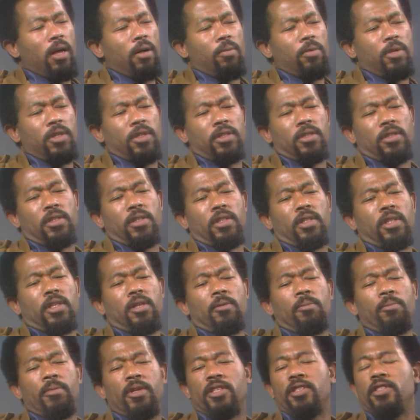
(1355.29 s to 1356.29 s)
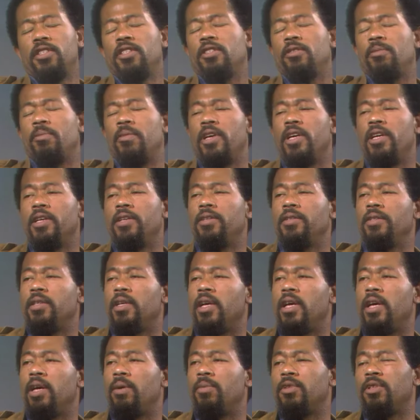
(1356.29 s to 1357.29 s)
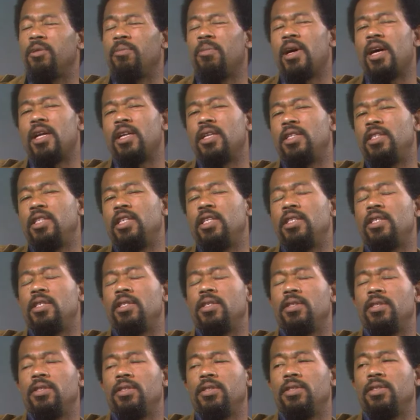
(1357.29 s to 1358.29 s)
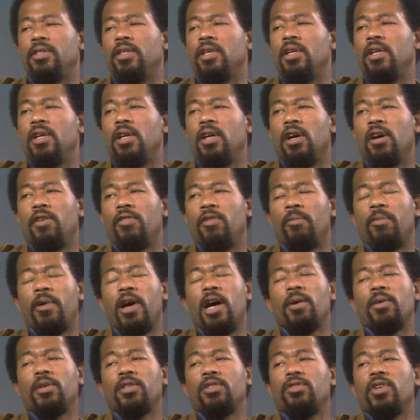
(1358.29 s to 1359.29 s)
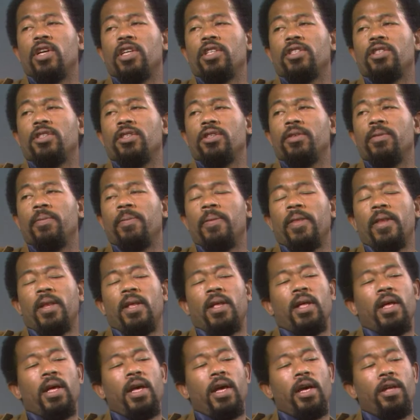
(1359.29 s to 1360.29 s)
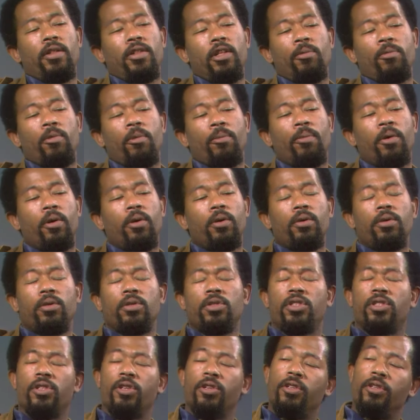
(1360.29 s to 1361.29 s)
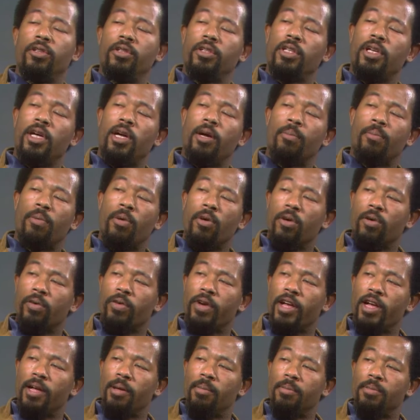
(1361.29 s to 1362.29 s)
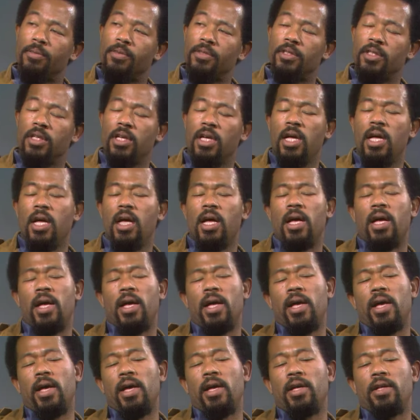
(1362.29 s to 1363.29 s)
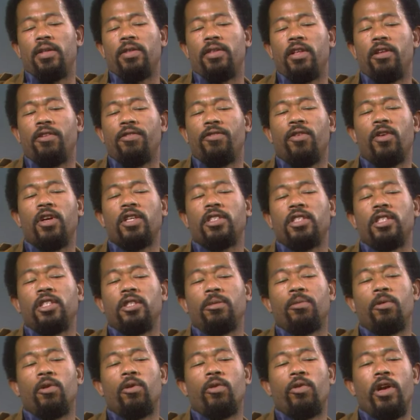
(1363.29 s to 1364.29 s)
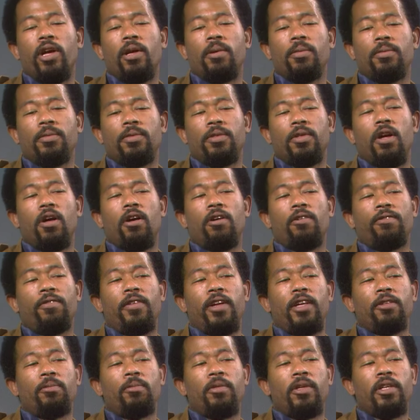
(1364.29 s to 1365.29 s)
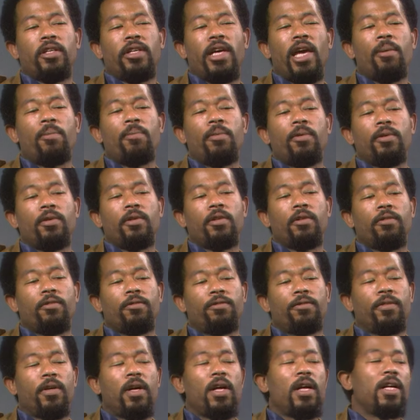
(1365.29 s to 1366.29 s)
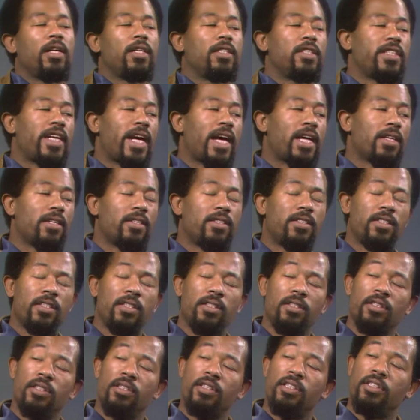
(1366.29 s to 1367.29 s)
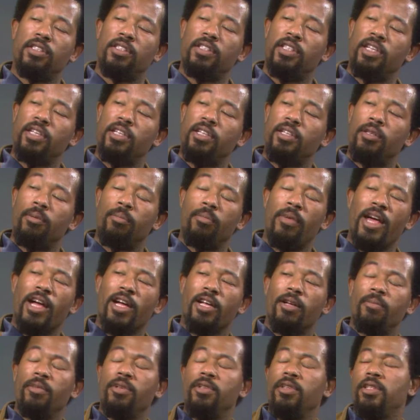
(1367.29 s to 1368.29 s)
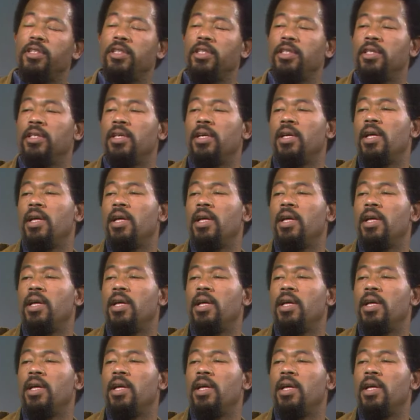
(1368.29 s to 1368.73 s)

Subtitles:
with the businessmen and the politicians, the power structure, and they propose certain programs. And they force these programs off as being capable of silencing the dissent in the Black community.